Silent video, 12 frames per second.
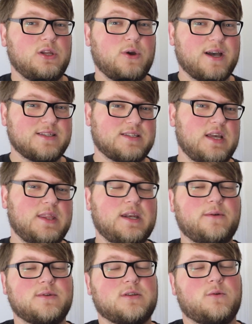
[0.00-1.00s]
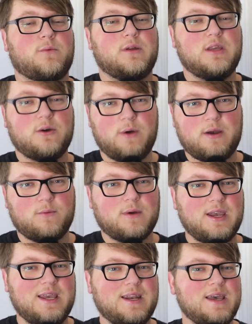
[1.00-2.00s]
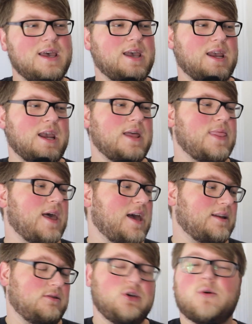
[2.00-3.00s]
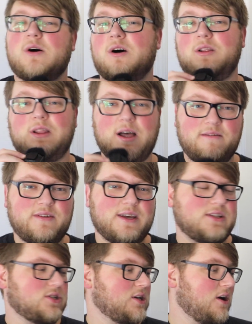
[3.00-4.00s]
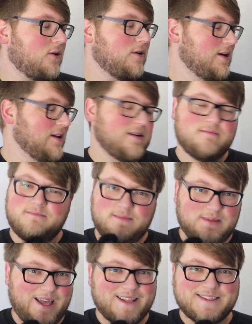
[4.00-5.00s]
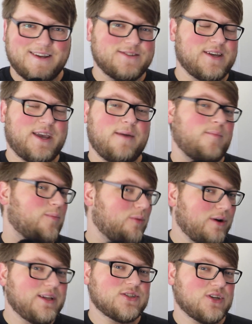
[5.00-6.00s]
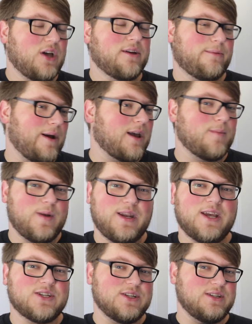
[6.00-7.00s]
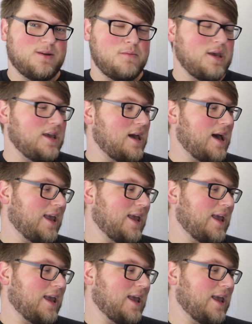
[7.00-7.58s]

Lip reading: You guys said that it was a really quick read and that you all loved it, so that sounds like a pretty solid recommendation to me.